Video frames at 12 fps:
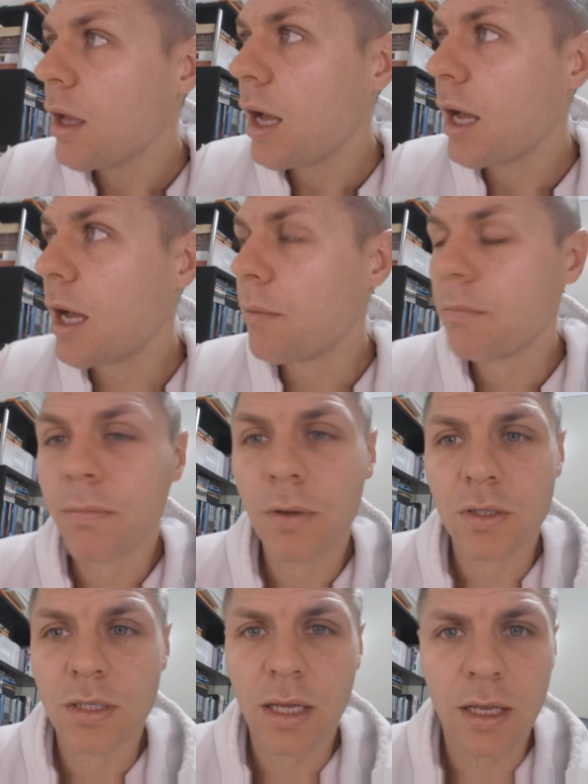um,
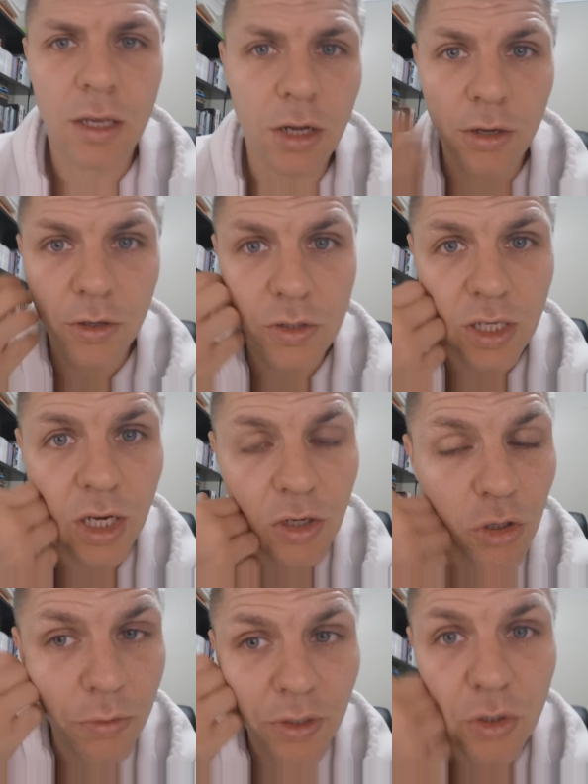because you know because I don't
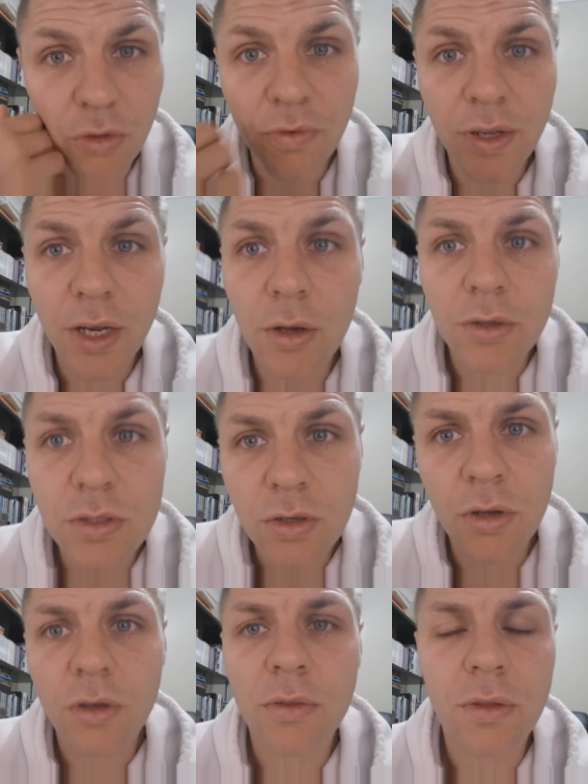normally do videos
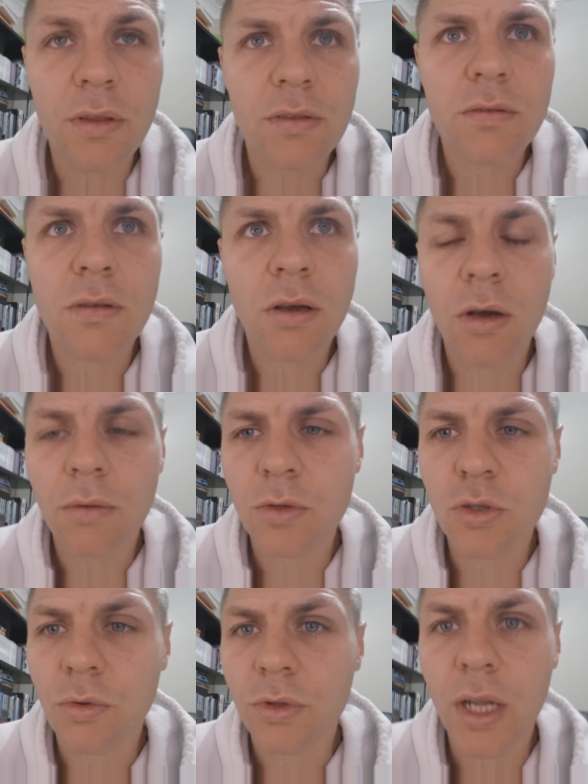on, on
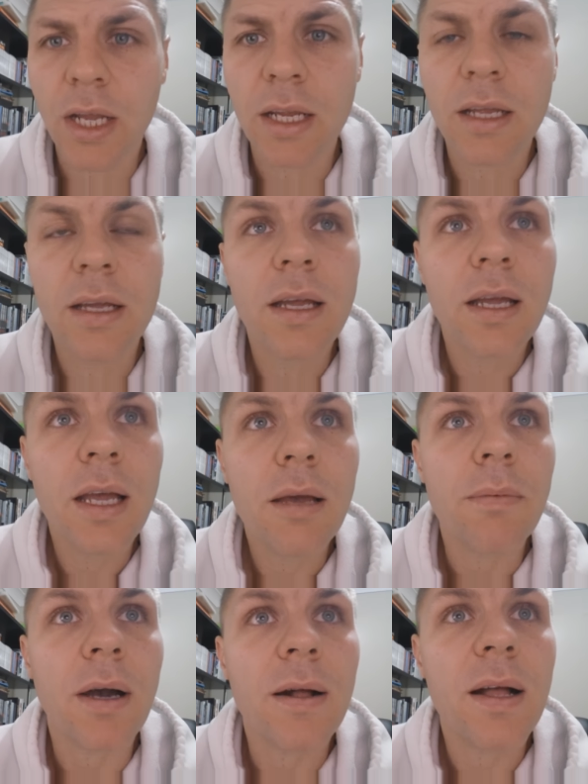during the day,
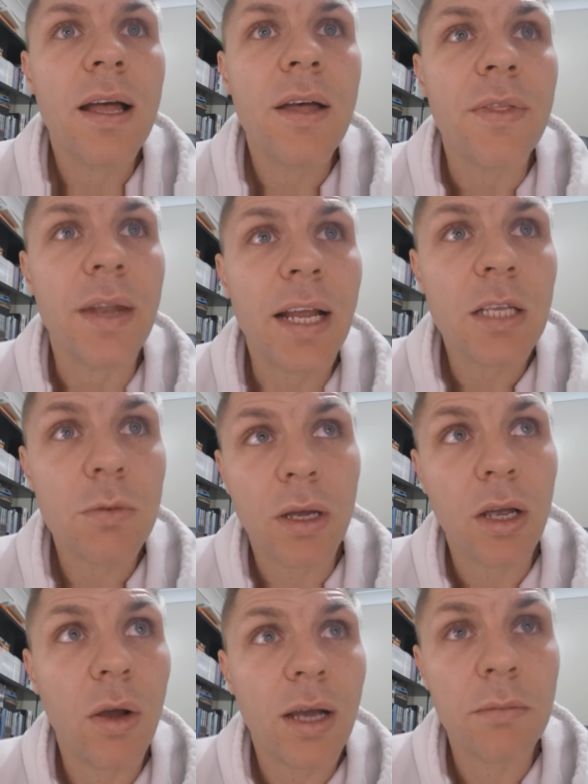but. The next
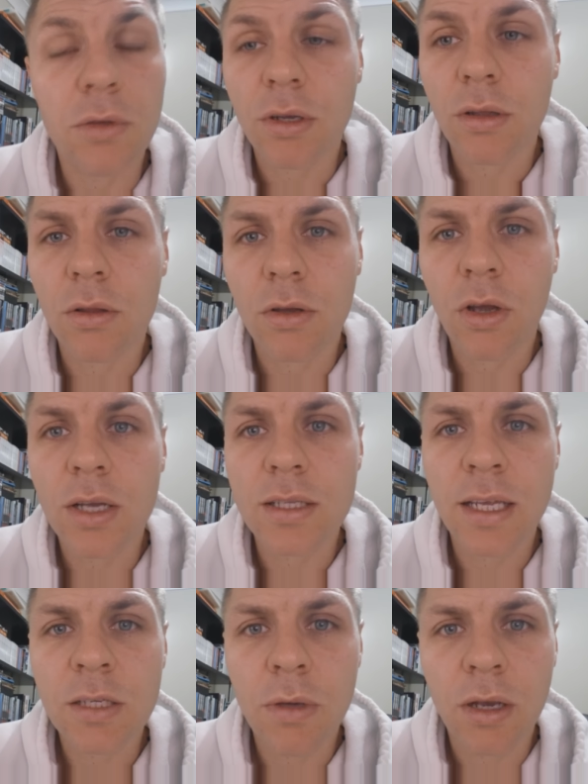one, guy, I'm looking. Look,
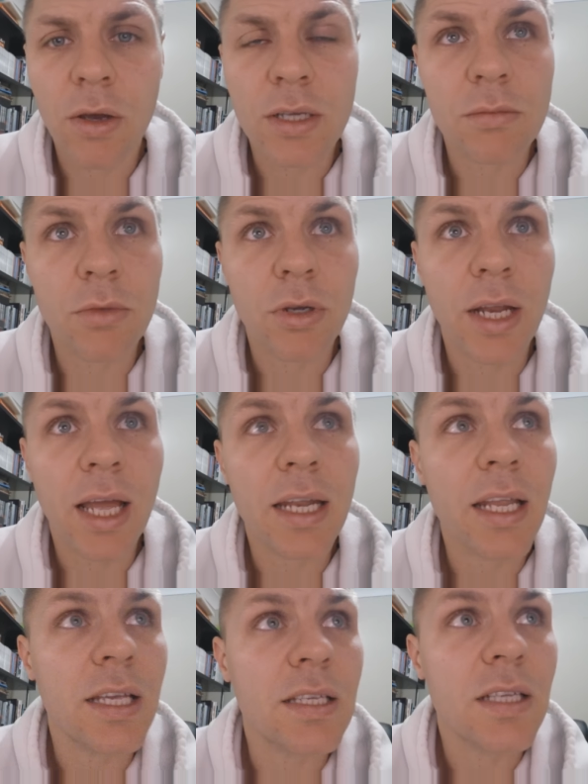next one, guys, I'm looking
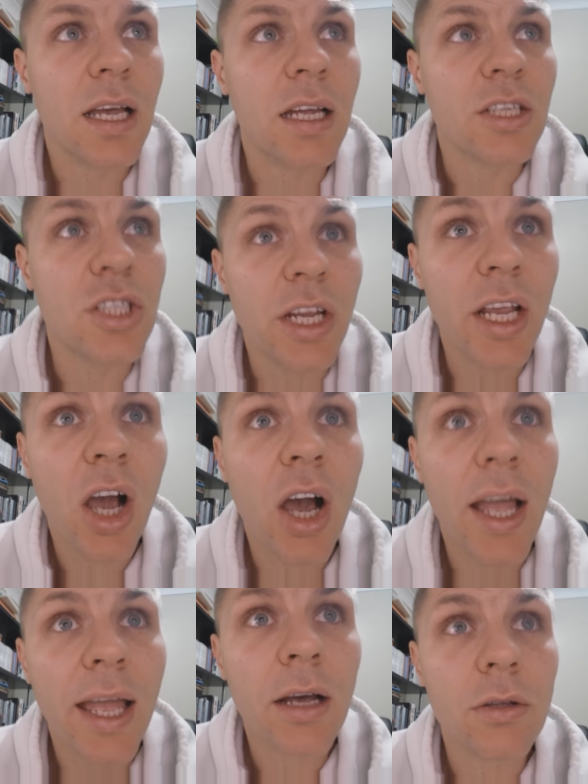at is a
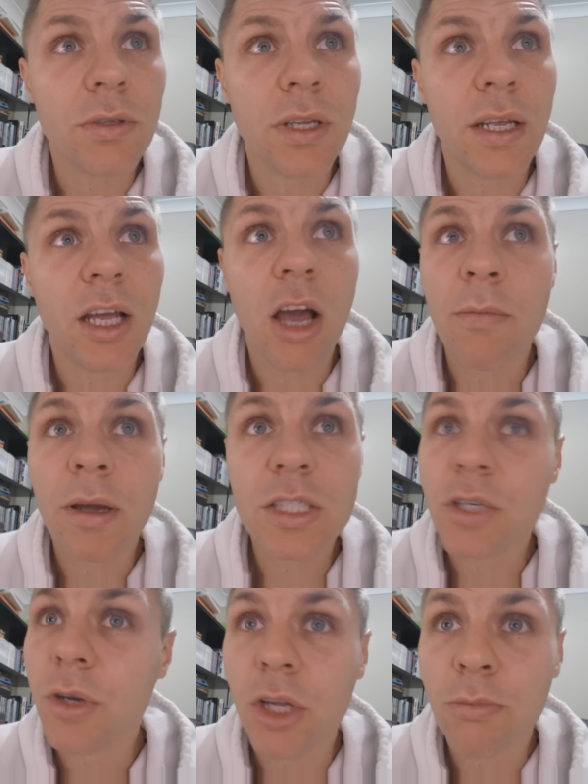GILD. I'm
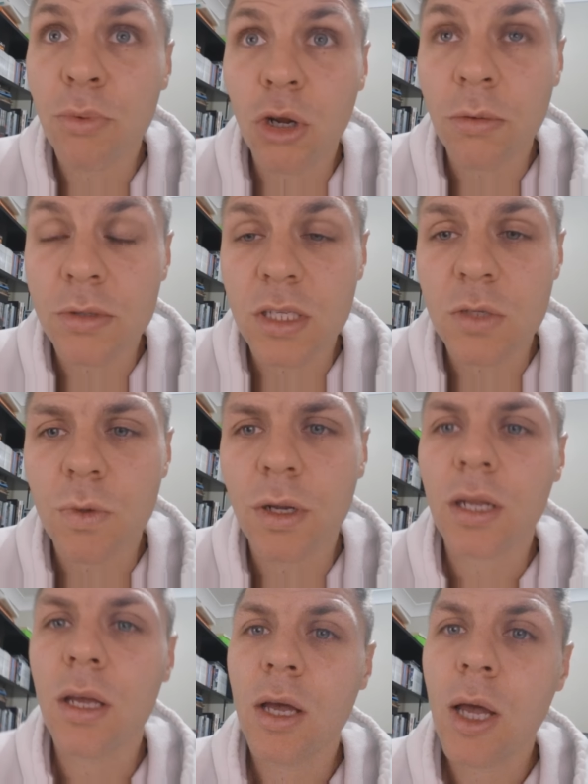actually already got put option this
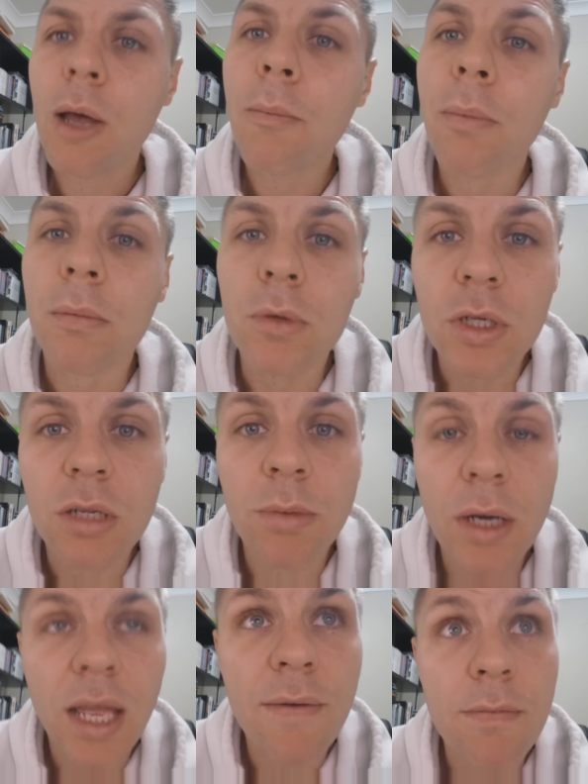one. But I'm looking to
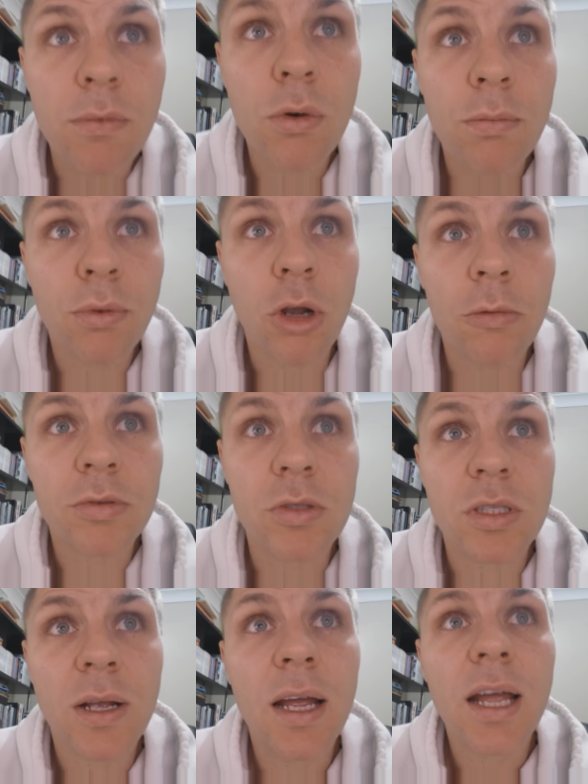buy even more put options.